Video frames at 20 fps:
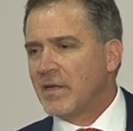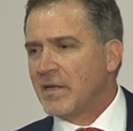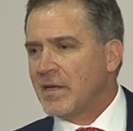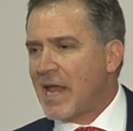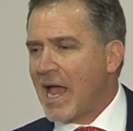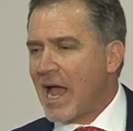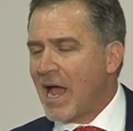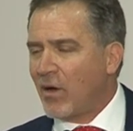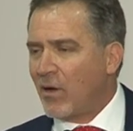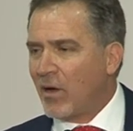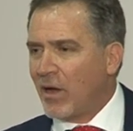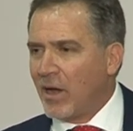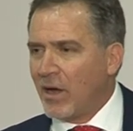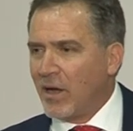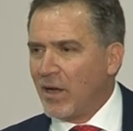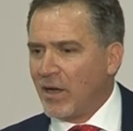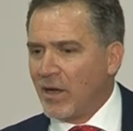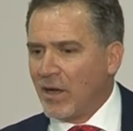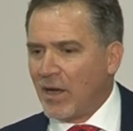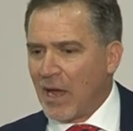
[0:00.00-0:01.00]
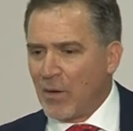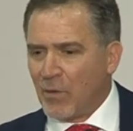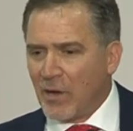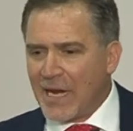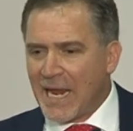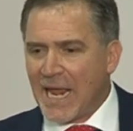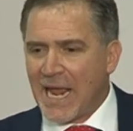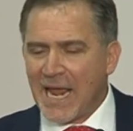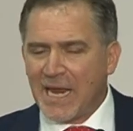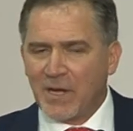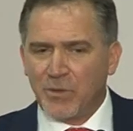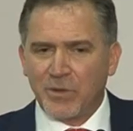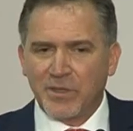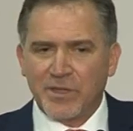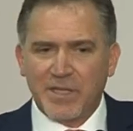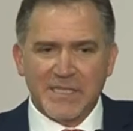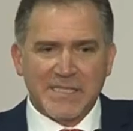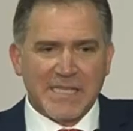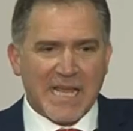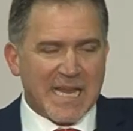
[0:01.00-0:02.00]
Now, I want to end with
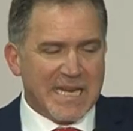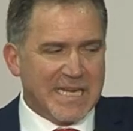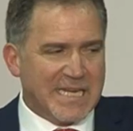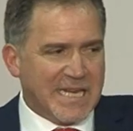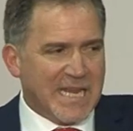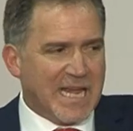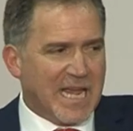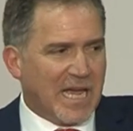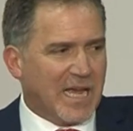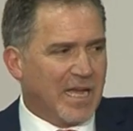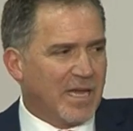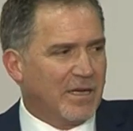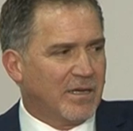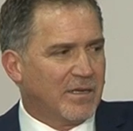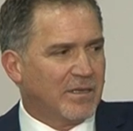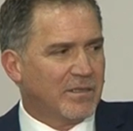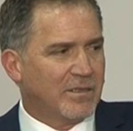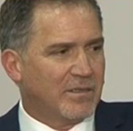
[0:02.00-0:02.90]
this idea